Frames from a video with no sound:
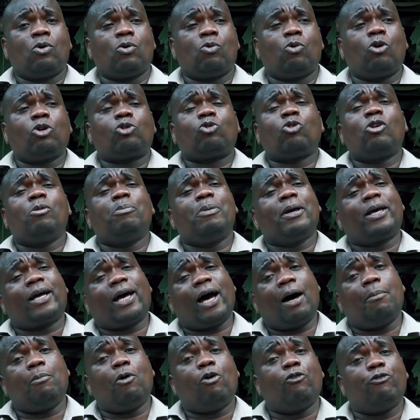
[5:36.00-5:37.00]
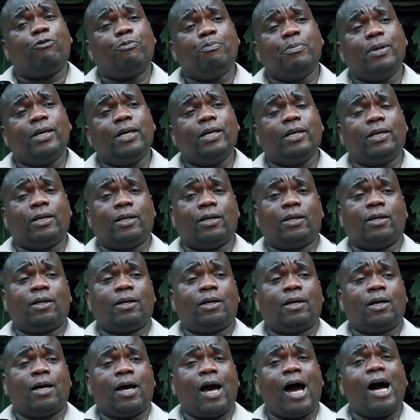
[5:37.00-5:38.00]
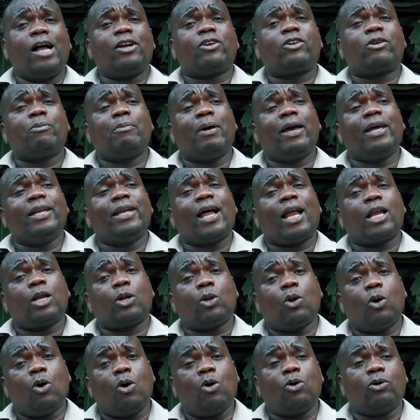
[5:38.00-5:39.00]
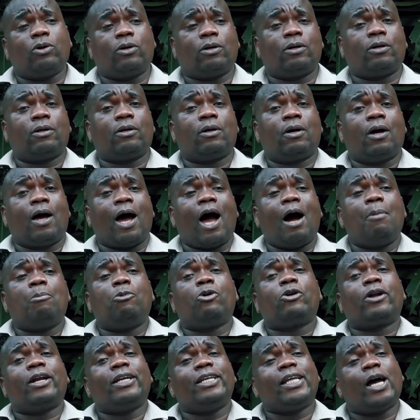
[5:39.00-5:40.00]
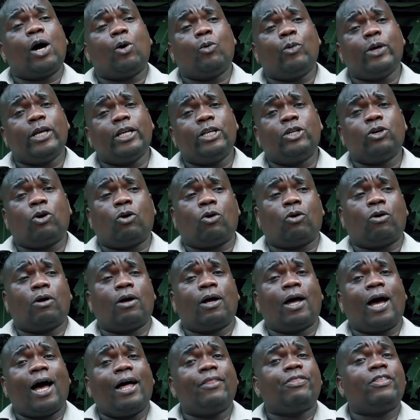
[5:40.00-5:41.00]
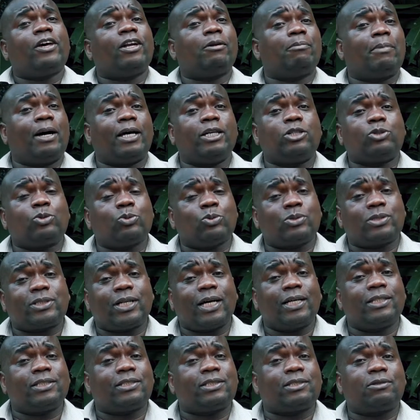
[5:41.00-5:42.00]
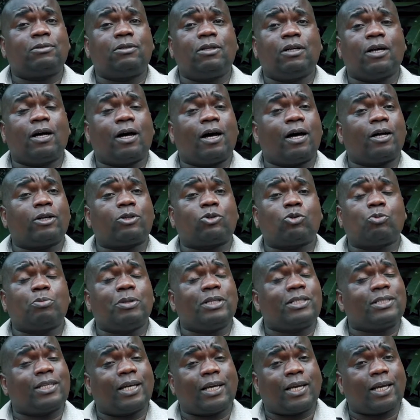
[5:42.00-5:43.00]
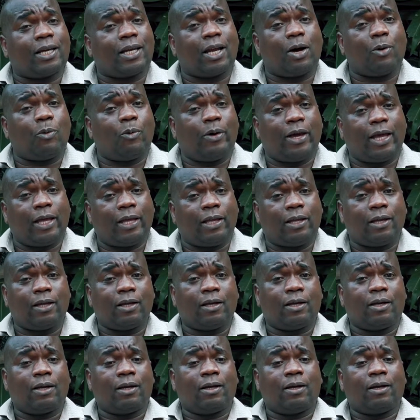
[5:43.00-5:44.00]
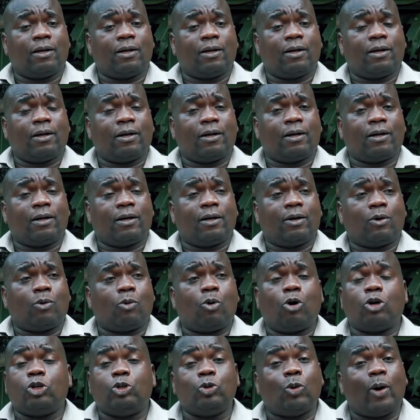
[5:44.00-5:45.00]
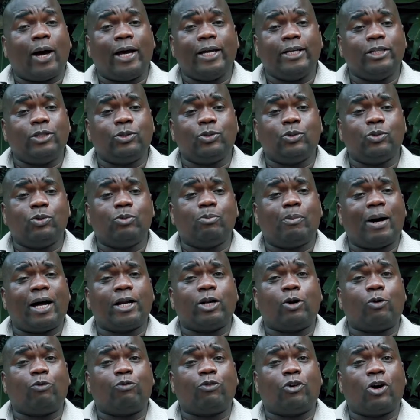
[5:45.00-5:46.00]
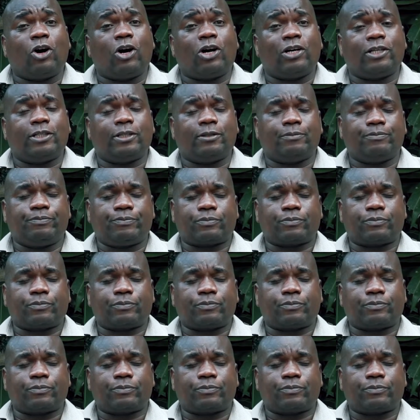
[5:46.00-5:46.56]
What will become of me? I'll remain alone. I'm already a widow, and then my two sons are to be taken away. What do I do, man of God?"